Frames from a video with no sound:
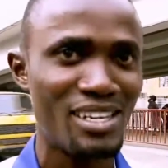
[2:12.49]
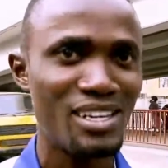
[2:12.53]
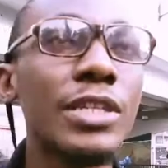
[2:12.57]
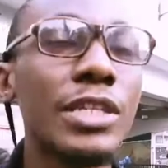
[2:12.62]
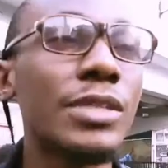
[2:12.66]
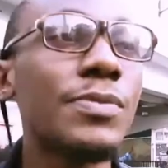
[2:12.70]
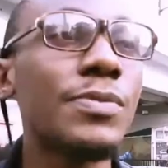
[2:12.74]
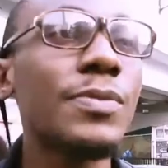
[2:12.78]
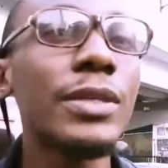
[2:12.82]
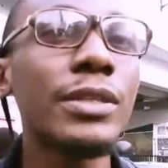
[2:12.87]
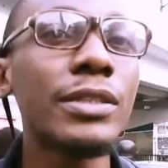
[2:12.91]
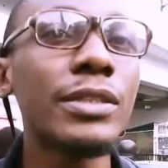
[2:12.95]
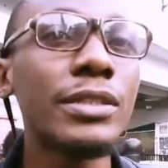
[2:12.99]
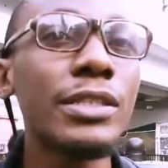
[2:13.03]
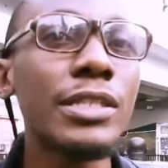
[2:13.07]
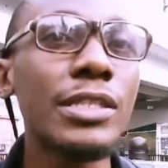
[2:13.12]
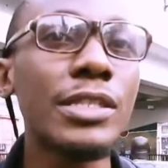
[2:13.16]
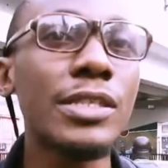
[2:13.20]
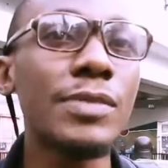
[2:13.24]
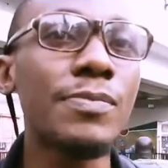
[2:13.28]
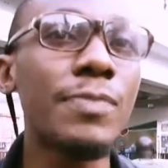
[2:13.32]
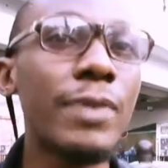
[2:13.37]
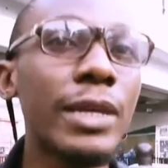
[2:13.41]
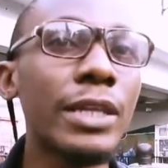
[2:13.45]

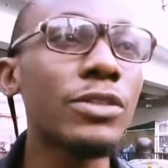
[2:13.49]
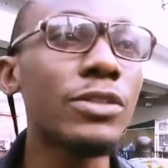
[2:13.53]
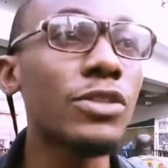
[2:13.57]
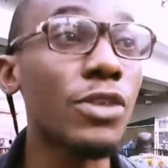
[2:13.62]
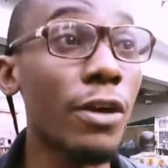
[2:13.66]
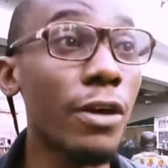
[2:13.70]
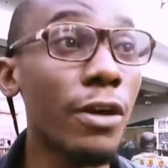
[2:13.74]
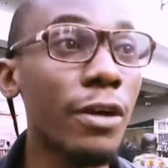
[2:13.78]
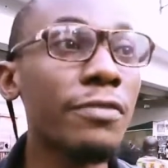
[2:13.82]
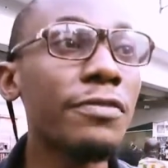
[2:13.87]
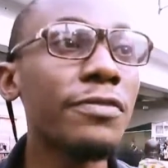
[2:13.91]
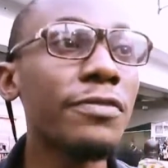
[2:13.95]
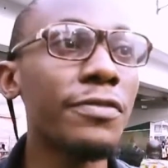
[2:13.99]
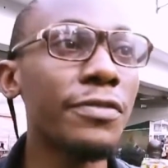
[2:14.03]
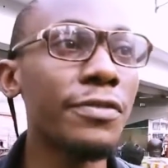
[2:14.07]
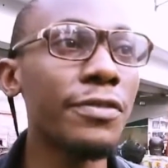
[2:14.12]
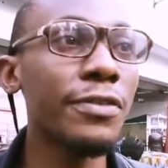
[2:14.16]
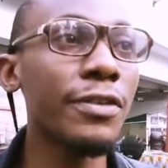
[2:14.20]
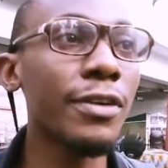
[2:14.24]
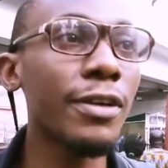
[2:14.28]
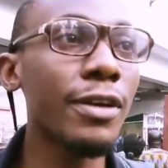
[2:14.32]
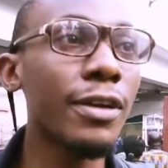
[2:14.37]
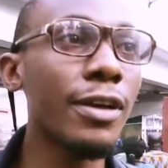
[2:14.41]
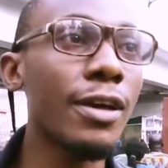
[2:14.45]
It's been tough,
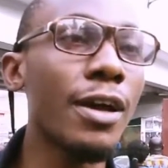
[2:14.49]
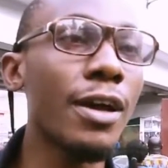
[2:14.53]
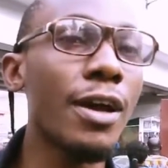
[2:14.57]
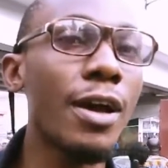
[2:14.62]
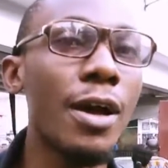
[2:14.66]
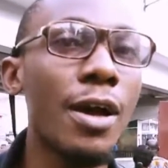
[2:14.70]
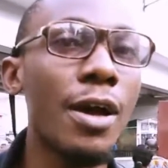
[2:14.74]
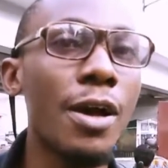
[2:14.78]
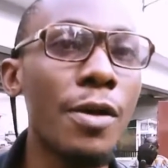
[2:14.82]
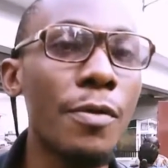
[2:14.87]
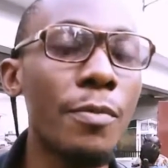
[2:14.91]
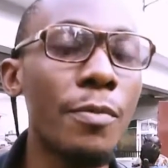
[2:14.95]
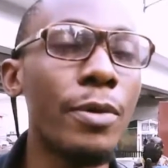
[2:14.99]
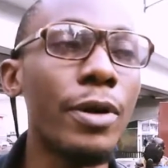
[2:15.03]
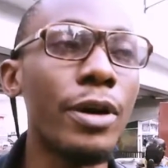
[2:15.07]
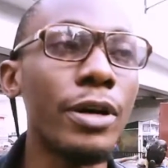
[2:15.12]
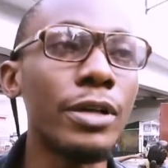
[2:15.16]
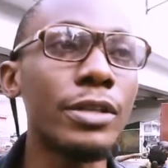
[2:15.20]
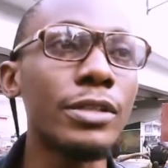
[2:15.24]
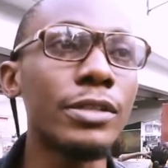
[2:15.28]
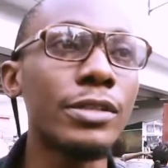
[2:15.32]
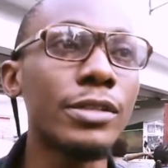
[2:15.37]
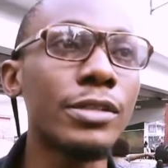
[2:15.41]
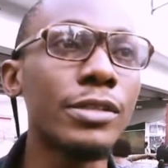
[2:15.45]

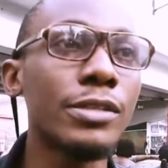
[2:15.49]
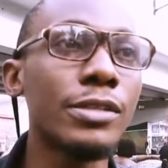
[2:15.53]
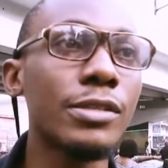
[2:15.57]
but